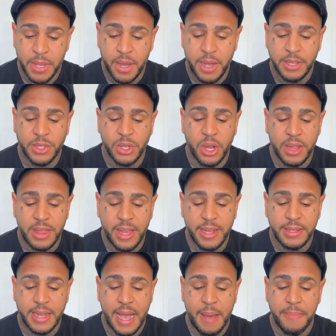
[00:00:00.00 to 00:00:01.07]
I saw
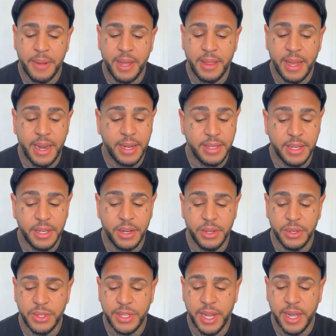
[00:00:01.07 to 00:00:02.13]
things happening that I didn't
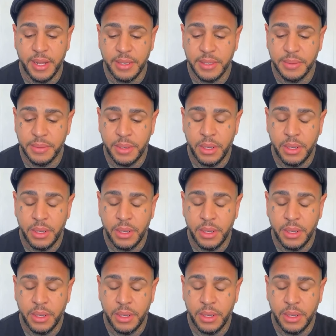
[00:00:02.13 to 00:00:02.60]
understand.